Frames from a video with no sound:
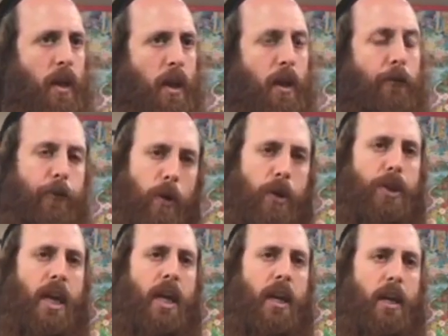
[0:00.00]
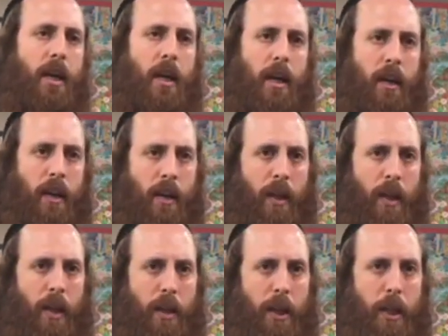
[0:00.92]
If you think
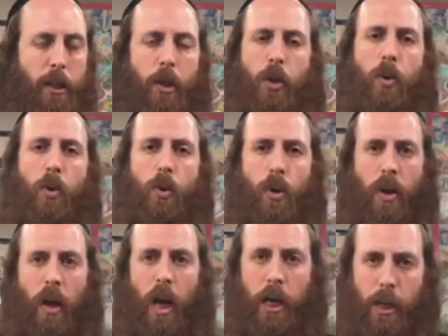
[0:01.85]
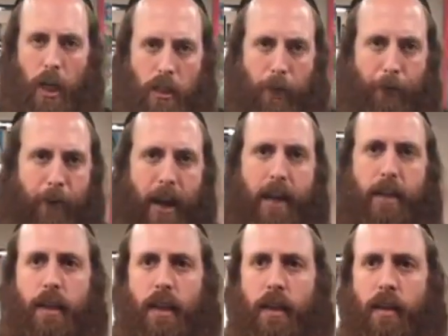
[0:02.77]
that you are not
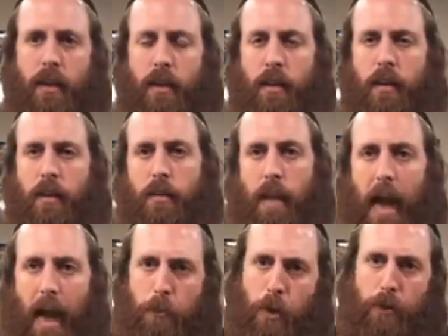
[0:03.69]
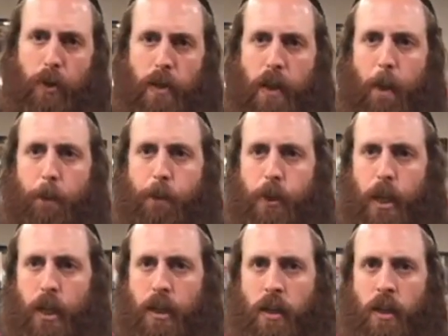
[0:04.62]
affecting time of
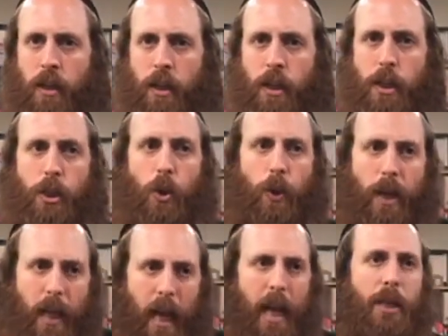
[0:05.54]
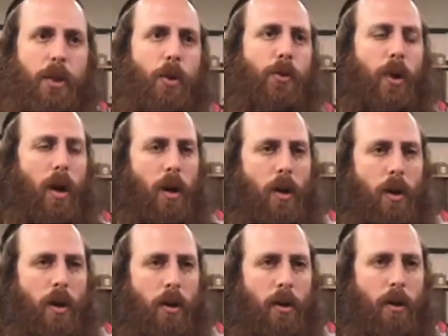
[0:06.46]
redemption, so again you're
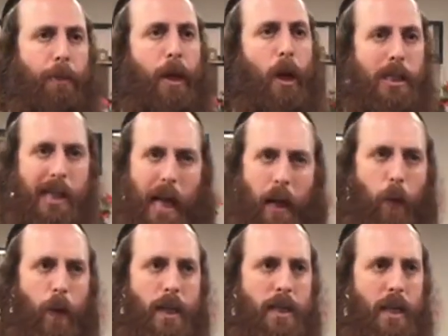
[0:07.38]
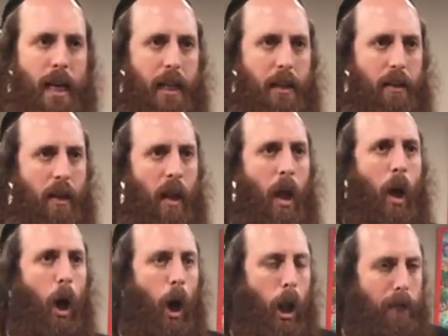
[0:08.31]
wrong. Because like we said,
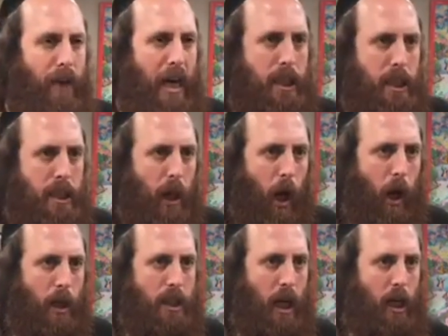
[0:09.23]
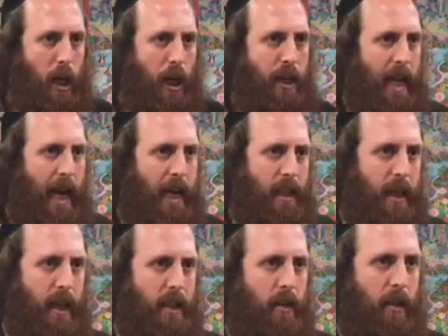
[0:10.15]
all of our souls are
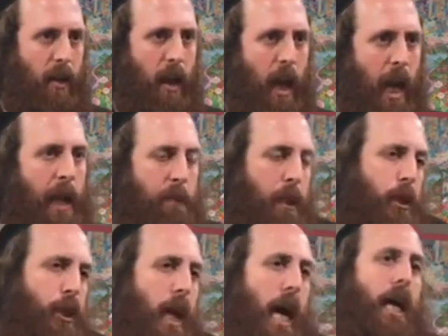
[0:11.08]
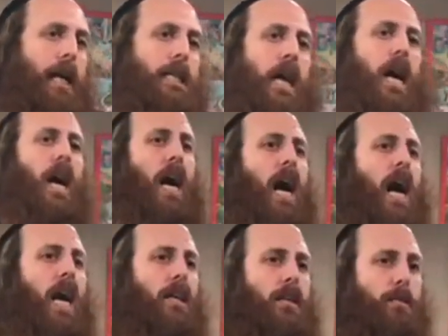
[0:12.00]
connected. And Mashiach is our
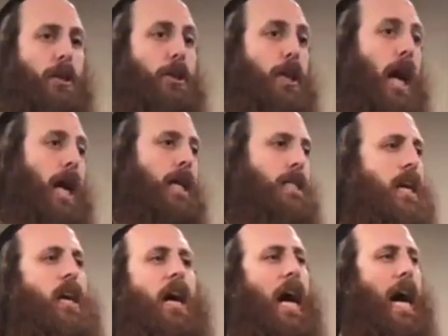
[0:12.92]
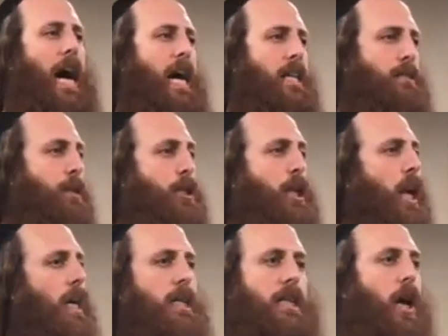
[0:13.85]
heart. Mashiach is our eyes.
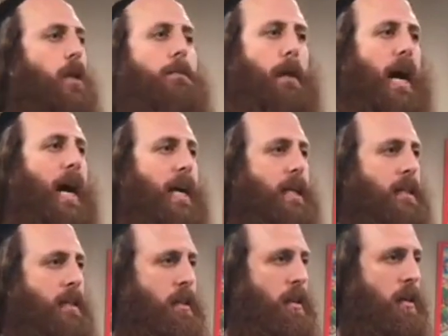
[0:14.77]
Mashiach is our mind.